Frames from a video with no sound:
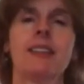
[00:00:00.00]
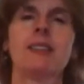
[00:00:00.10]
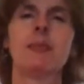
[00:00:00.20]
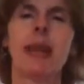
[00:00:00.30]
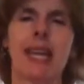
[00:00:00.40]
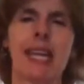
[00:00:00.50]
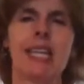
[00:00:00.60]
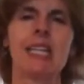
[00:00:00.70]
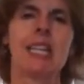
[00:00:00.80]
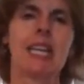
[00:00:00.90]
This
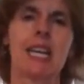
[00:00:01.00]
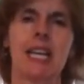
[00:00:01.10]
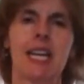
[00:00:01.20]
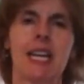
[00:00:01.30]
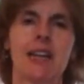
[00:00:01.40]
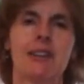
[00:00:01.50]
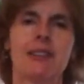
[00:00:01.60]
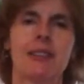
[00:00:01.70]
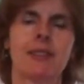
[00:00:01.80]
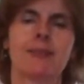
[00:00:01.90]
pain that I have,